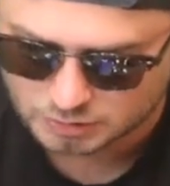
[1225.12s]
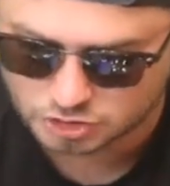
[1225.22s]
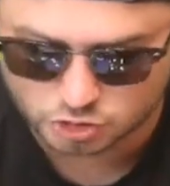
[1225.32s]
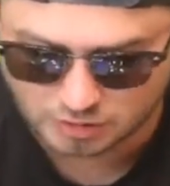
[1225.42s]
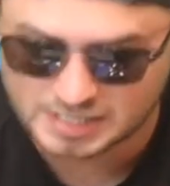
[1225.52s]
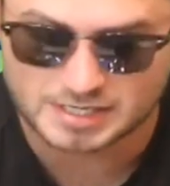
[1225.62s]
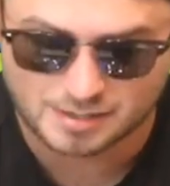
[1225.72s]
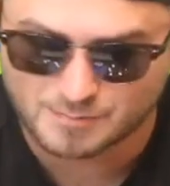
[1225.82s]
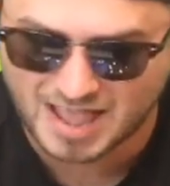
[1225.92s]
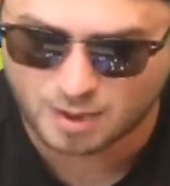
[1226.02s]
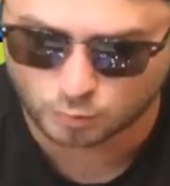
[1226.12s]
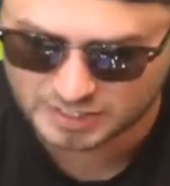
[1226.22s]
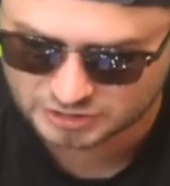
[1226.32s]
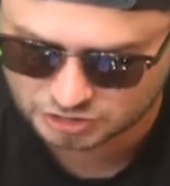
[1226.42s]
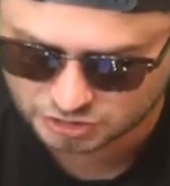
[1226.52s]
to try and combat
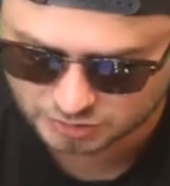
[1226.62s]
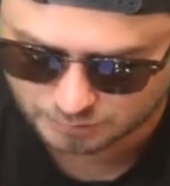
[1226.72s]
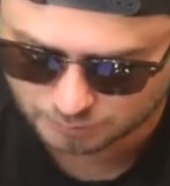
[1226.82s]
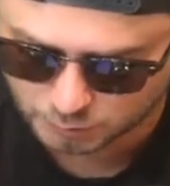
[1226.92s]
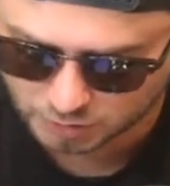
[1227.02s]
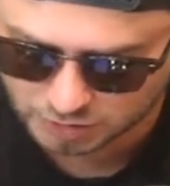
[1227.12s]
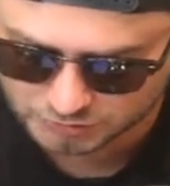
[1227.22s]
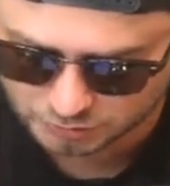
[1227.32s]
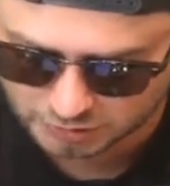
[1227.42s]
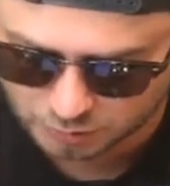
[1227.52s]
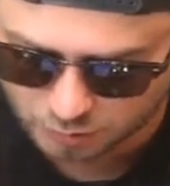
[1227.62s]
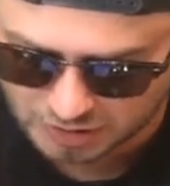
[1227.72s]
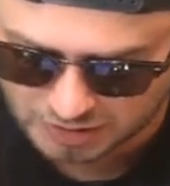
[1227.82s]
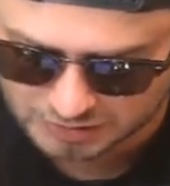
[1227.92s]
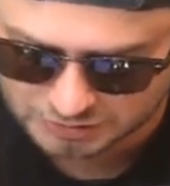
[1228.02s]
Witch. But we're also going to
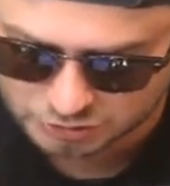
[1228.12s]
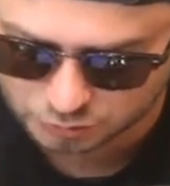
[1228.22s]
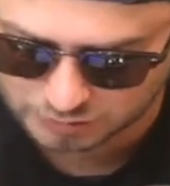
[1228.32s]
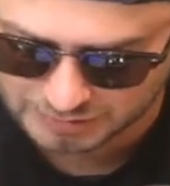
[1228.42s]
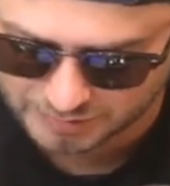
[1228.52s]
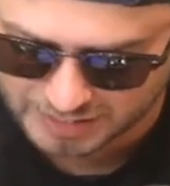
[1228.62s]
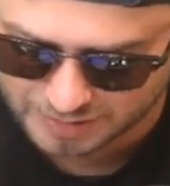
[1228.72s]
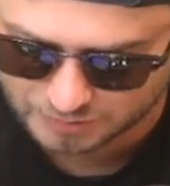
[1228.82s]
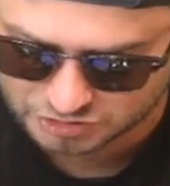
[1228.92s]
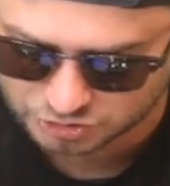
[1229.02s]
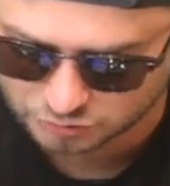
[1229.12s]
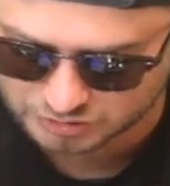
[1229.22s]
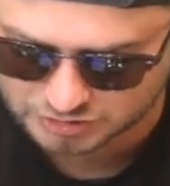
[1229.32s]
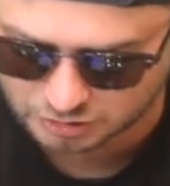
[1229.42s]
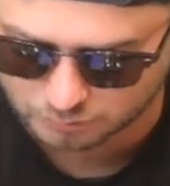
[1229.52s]
want to eliminate a bunch of
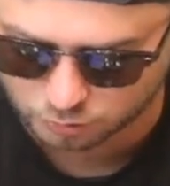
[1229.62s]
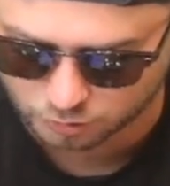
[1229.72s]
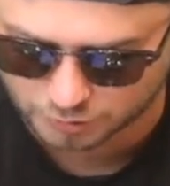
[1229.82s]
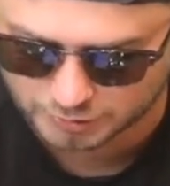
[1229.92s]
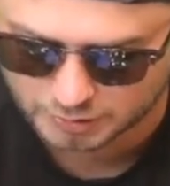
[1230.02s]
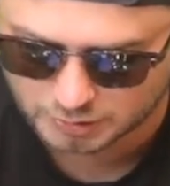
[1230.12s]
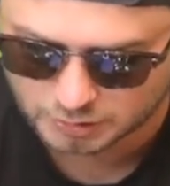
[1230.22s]
units on our board